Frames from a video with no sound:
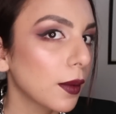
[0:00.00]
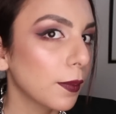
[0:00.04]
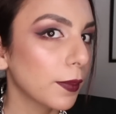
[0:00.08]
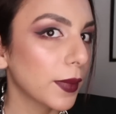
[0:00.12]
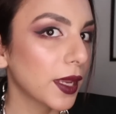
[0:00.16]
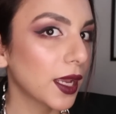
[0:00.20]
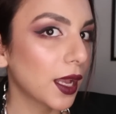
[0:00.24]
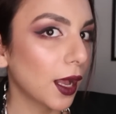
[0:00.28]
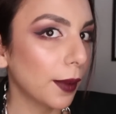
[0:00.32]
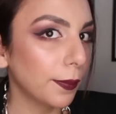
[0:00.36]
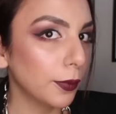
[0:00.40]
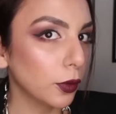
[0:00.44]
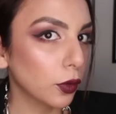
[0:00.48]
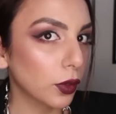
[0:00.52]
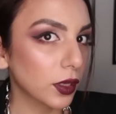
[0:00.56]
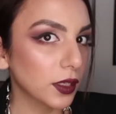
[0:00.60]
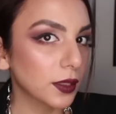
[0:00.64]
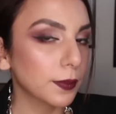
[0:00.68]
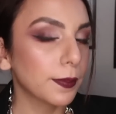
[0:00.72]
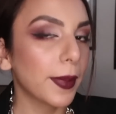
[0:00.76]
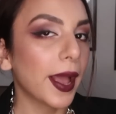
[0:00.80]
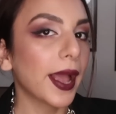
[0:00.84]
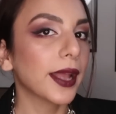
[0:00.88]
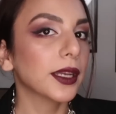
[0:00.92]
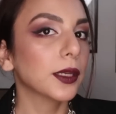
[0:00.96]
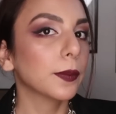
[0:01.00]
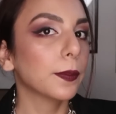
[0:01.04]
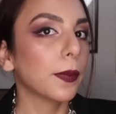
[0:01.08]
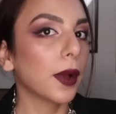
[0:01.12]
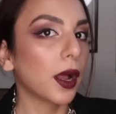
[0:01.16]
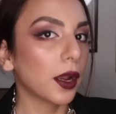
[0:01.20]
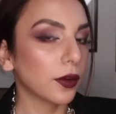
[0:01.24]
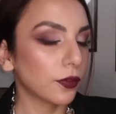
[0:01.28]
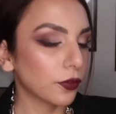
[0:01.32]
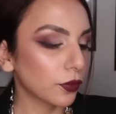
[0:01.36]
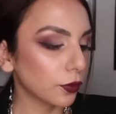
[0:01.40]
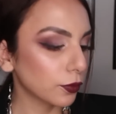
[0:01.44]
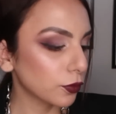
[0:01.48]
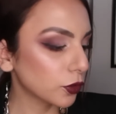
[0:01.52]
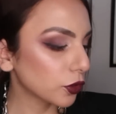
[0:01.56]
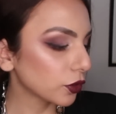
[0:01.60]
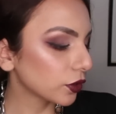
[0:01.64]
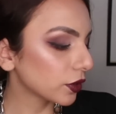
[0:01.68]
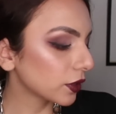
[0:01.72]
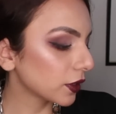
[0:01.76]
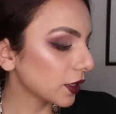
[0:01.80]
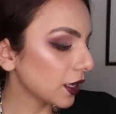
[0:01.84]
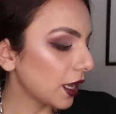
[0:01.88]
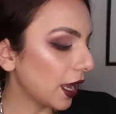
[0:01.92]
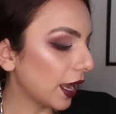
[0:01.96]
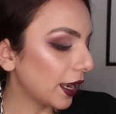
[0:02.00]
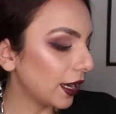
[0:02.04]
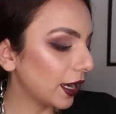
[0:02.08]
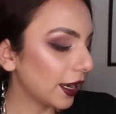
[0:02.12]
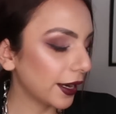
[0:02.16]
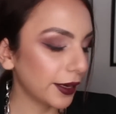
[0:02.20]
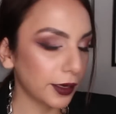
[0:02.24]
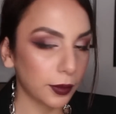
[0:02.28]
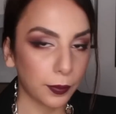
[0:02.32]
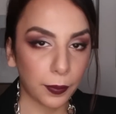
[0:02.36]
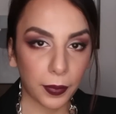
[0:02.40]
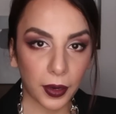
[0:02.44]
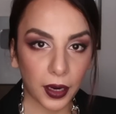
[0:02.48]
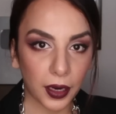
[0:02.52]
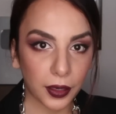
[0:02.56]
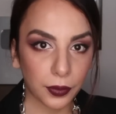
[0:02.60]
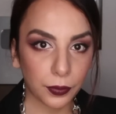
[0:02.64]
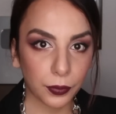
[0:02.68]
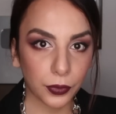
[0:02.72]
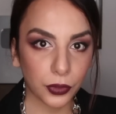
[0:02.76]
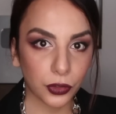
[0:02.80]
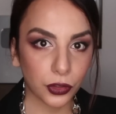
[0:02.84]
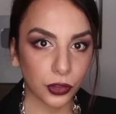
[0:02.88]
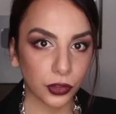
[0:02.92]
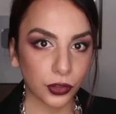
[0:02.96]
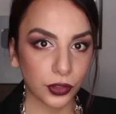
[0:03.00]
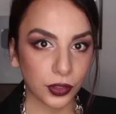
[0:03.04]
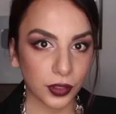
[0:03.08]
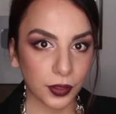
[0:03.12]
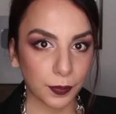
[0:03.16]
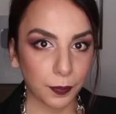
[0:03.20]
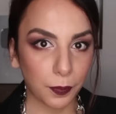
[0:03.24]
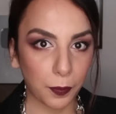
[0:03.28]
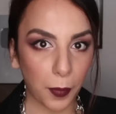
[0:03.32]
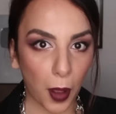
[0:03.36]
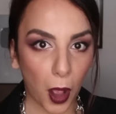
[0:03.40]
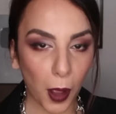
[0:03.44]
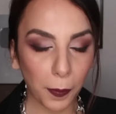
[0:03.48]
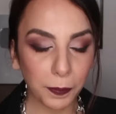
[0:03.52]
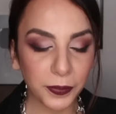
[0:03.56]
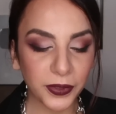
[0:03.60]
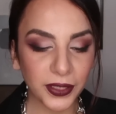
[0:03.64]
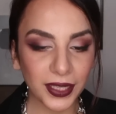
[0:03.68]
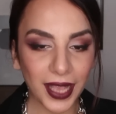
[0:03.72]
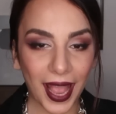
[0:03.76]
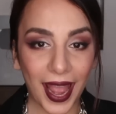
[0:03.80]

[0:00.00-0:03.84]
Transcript: makeup look is matte apart from just the highlighter part, which is pops.